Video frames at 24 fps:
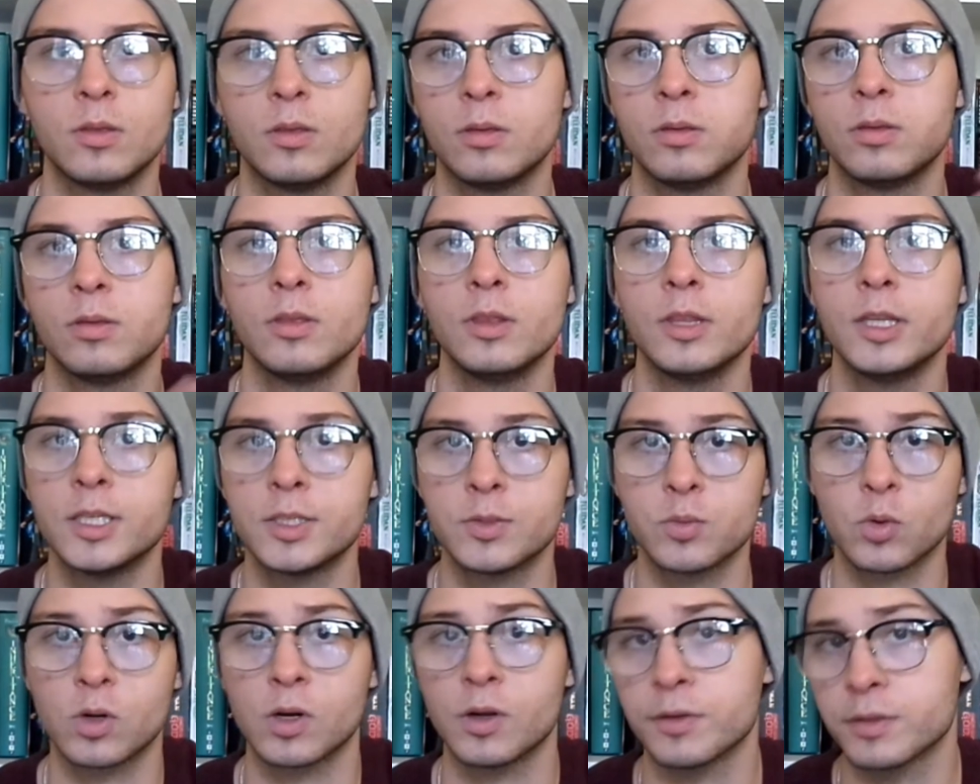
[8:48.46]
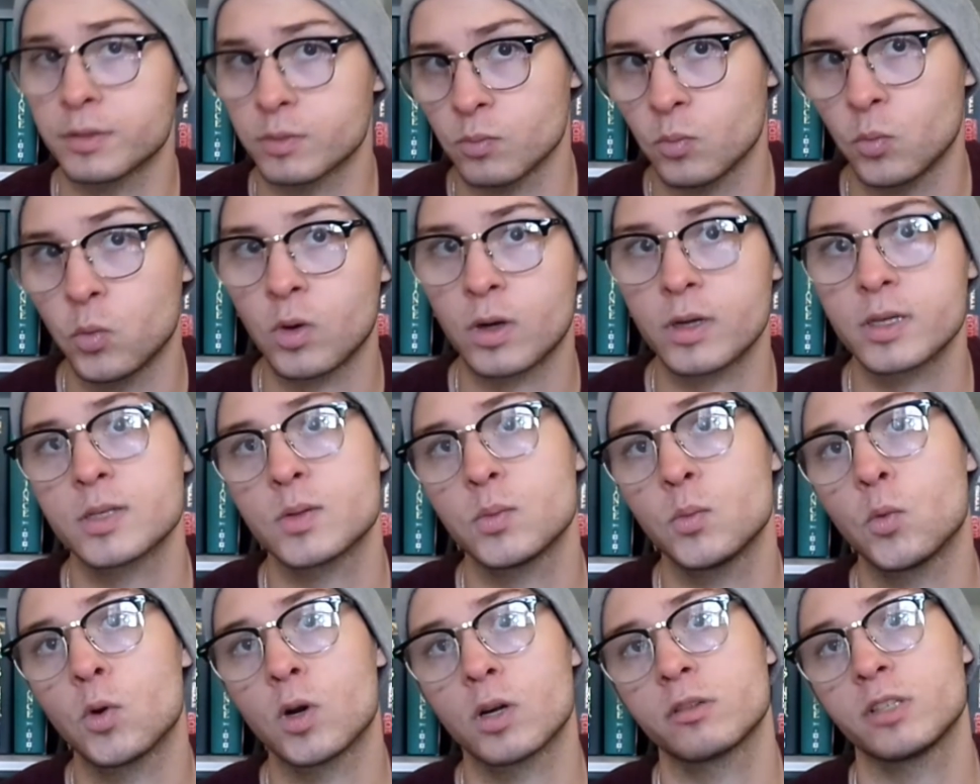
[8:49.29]
this world's worst
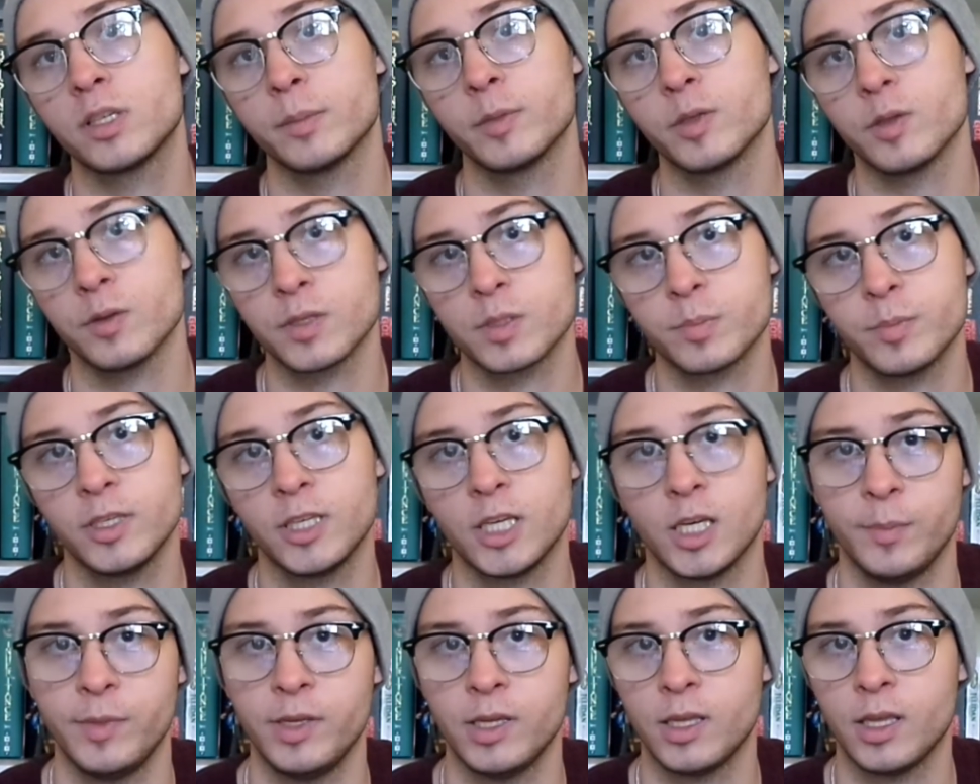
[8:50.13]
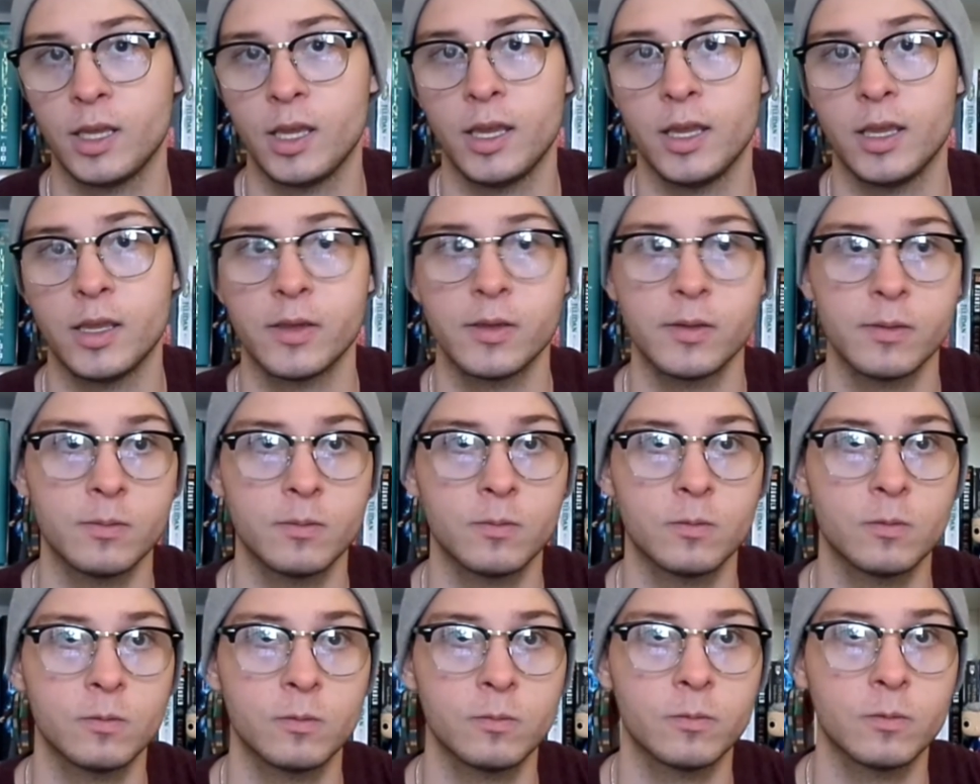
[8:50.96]
war criminals becoming a
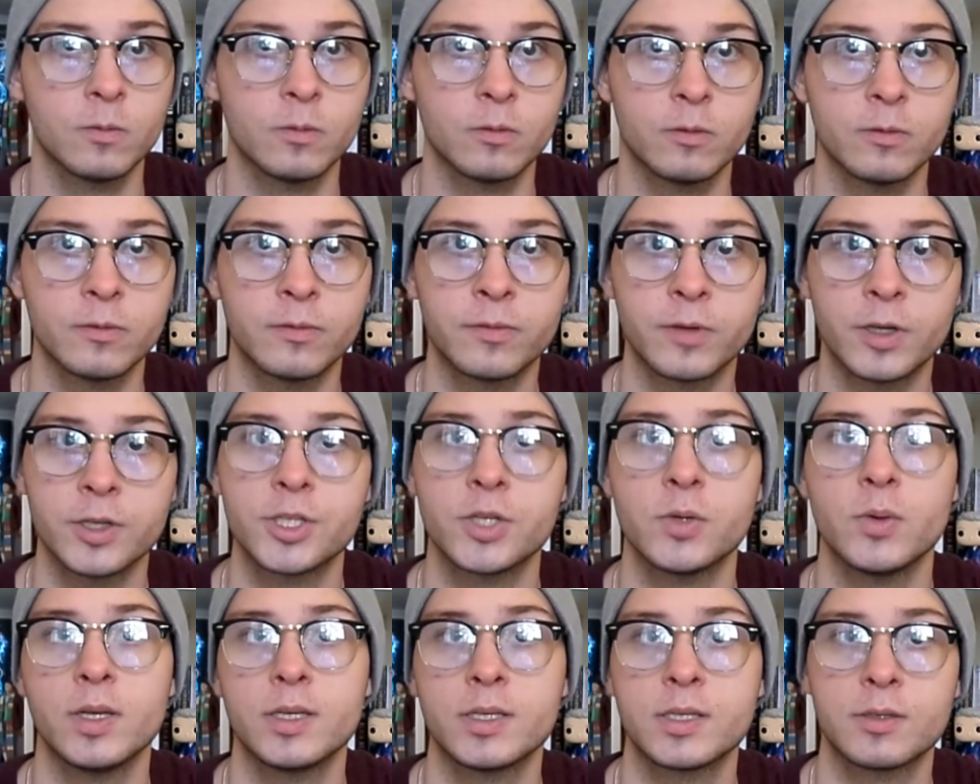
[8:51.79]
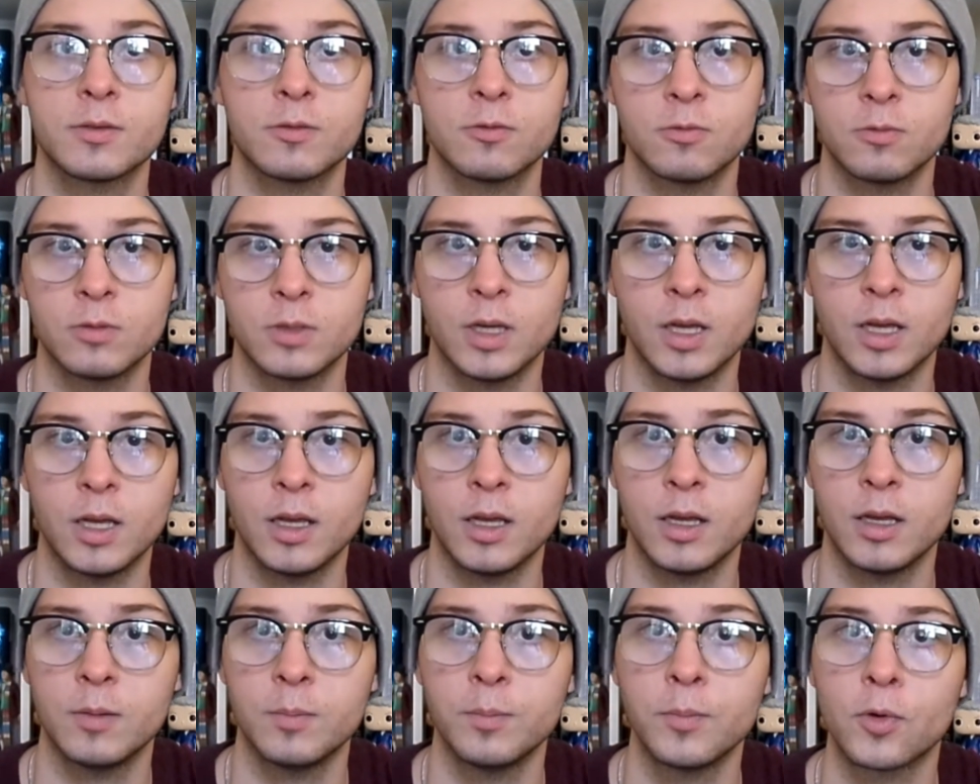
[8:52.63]
virtuous,
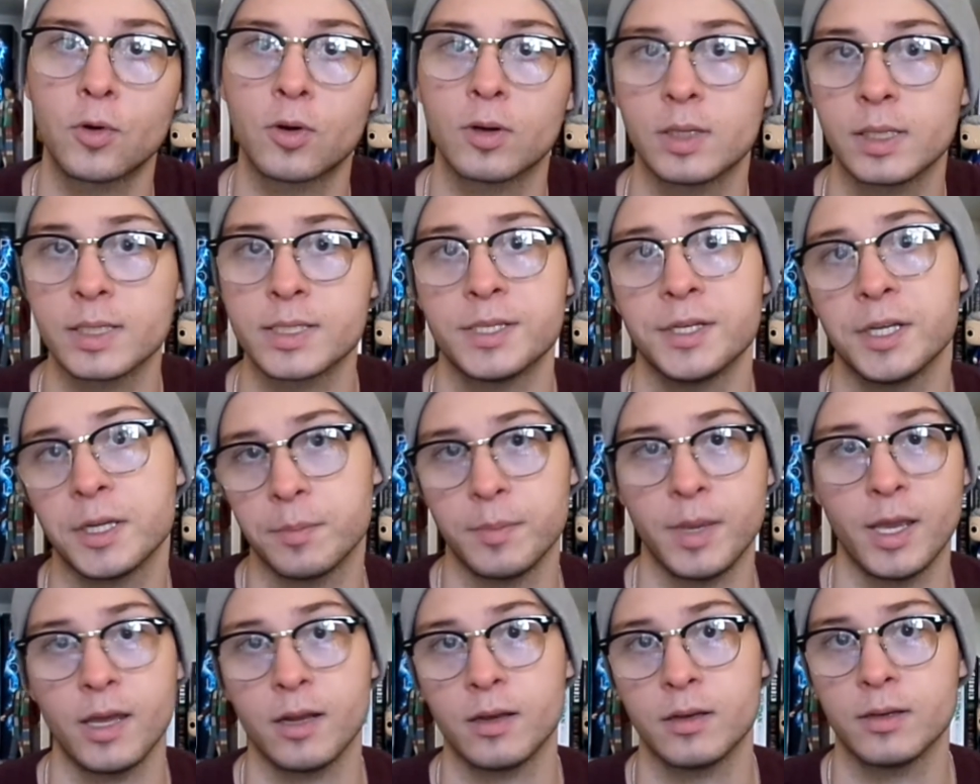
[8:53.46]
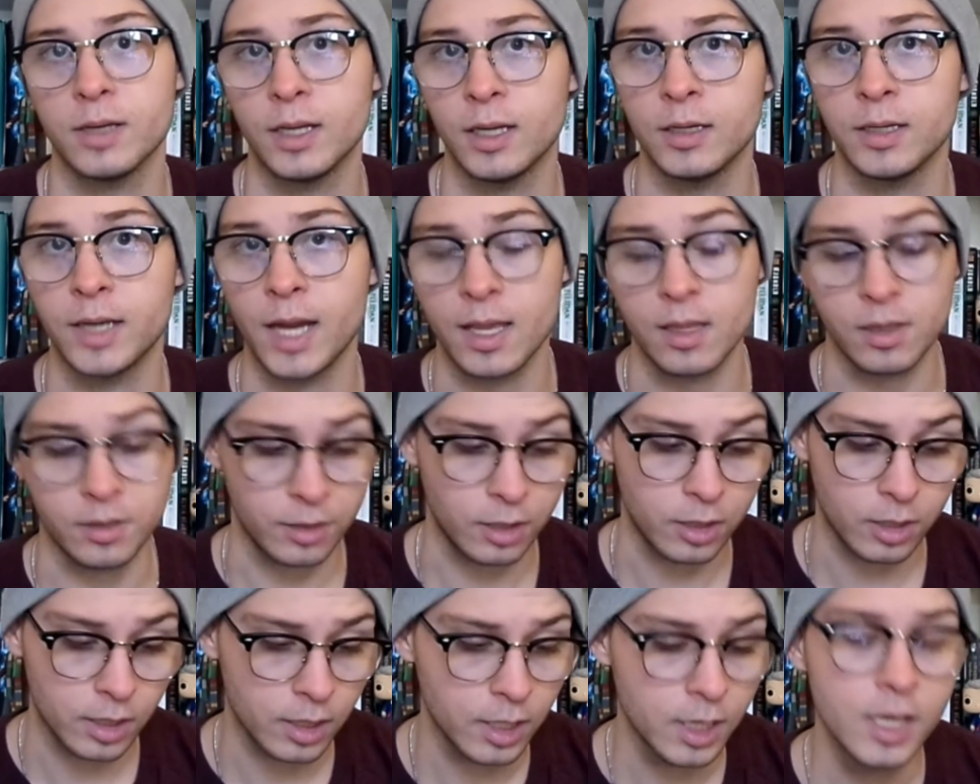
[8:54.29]
moralistic man in
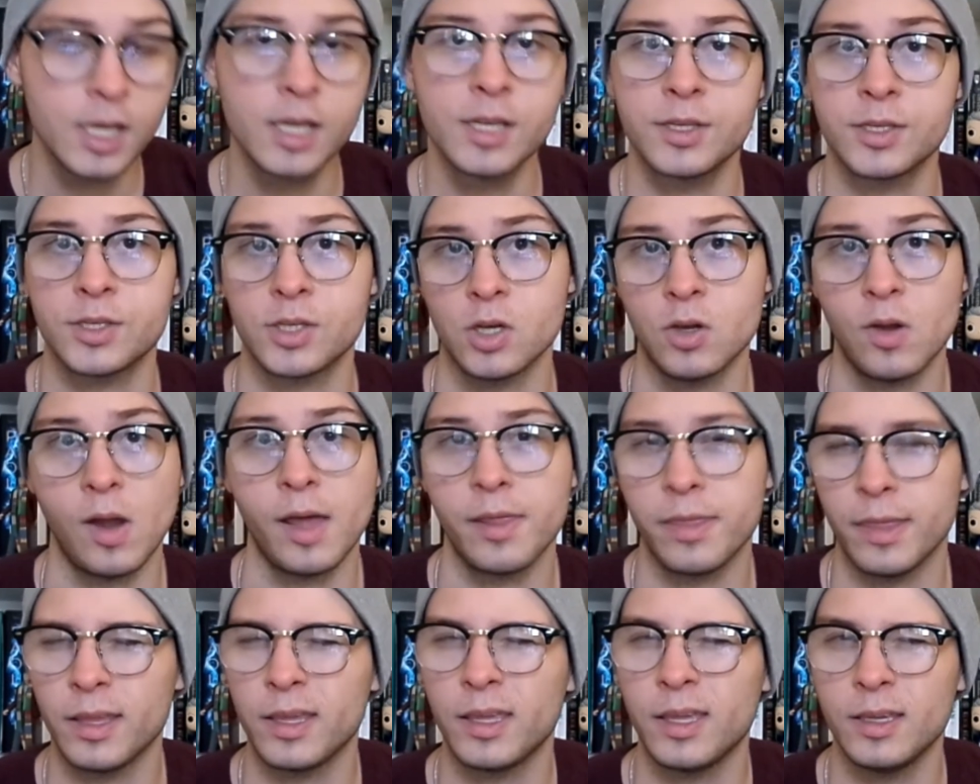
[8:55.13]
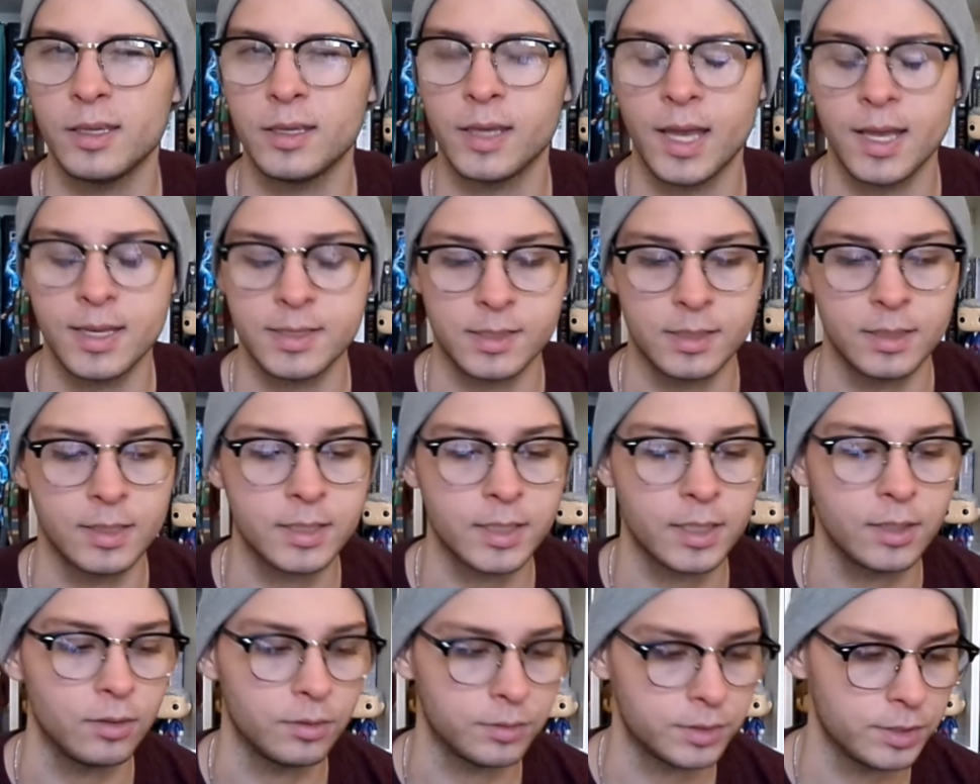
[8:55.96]
Dalinar. So I think he has the
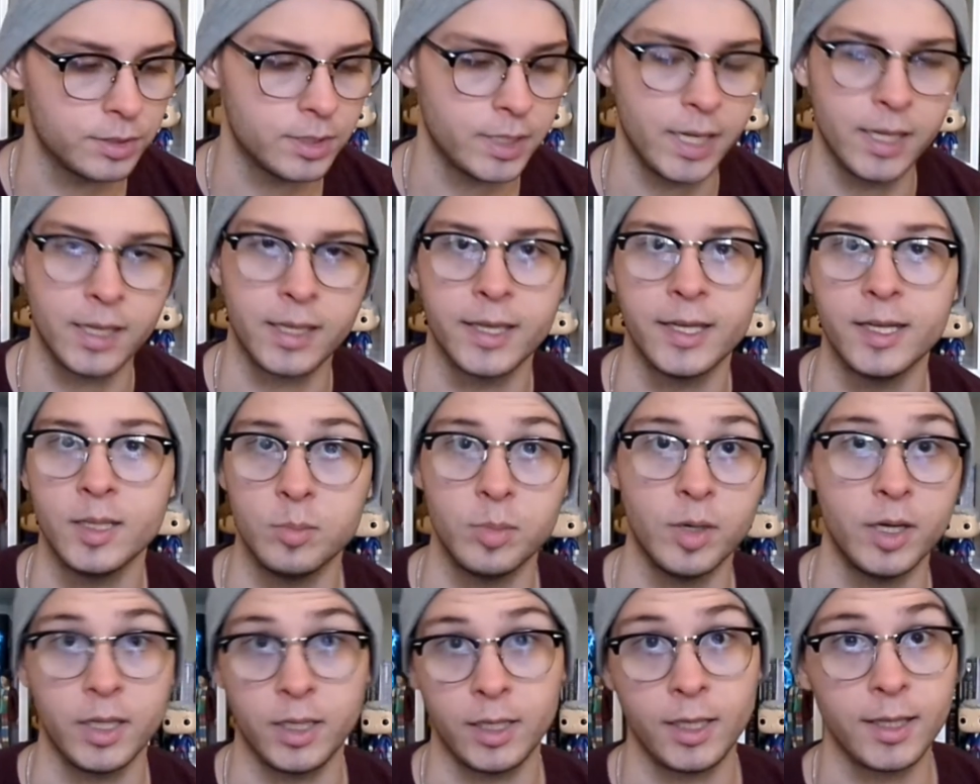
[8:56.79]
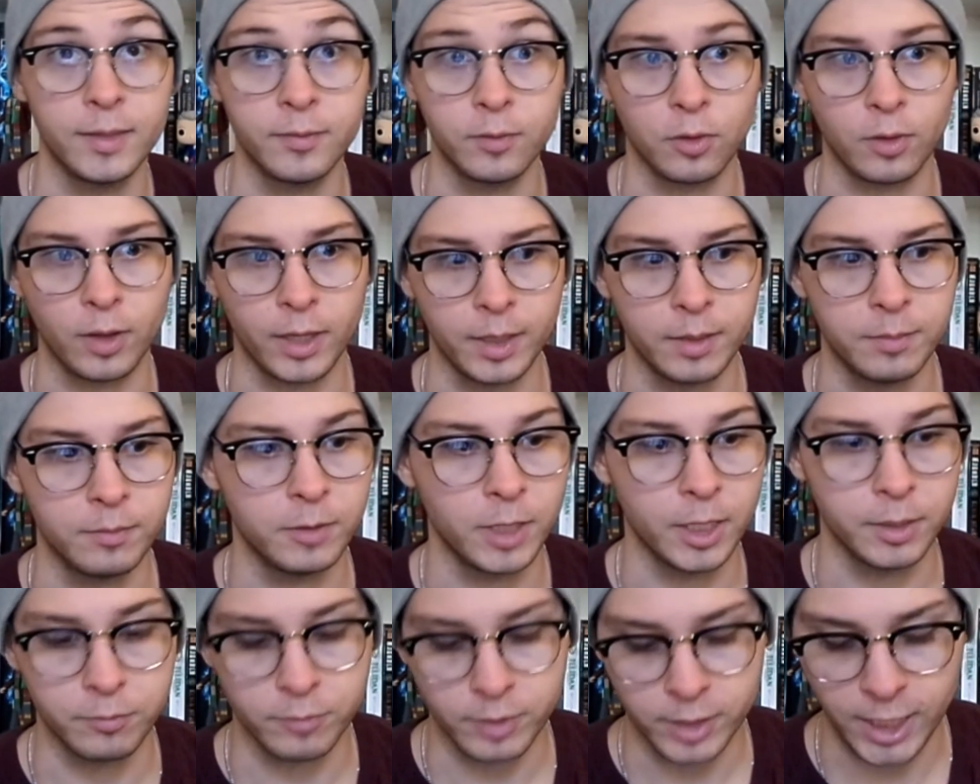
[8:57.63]
skill to take anybody evil
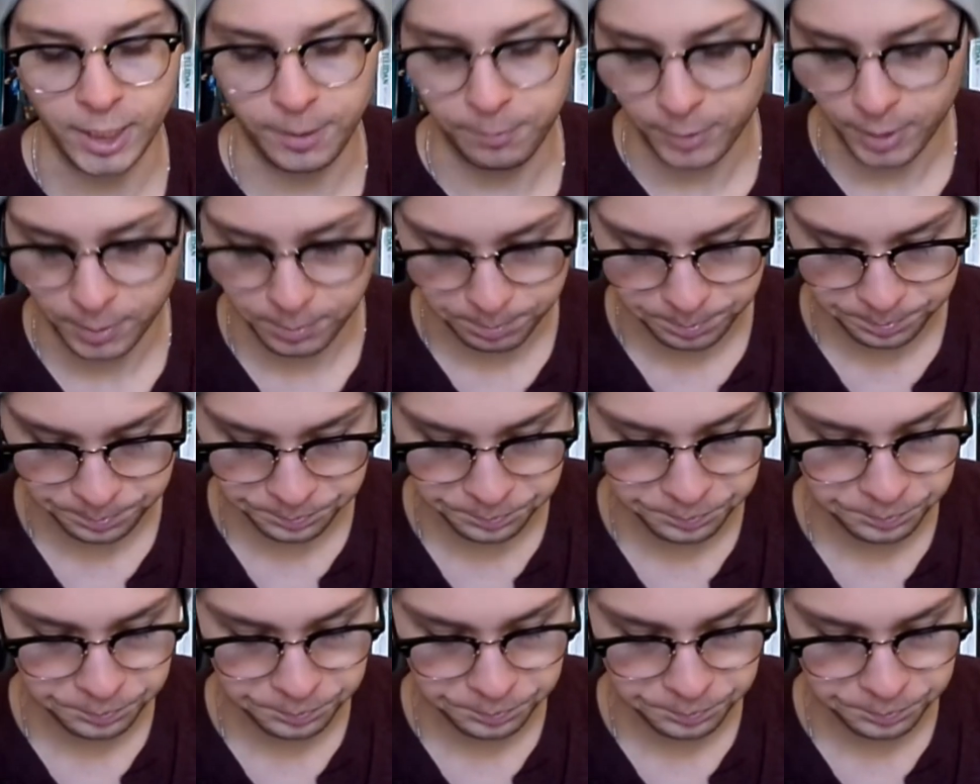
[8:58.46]
and redeem them.